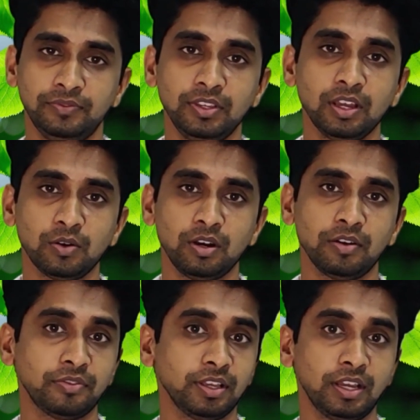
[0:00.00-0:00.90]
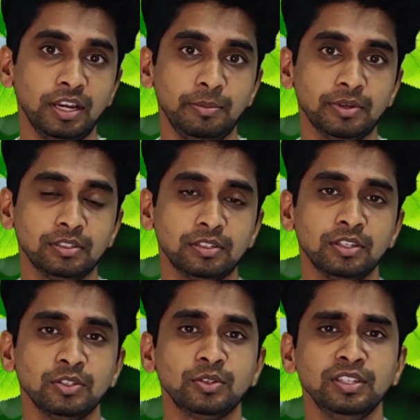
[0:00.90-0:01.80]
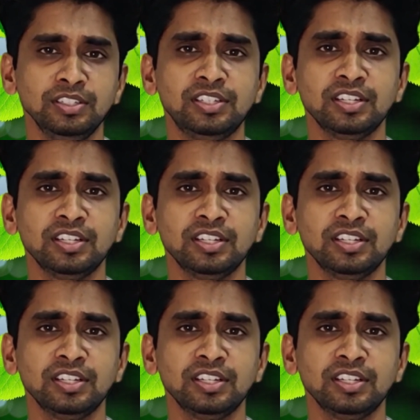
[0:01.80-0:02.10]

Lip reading: We are one of the animals. So in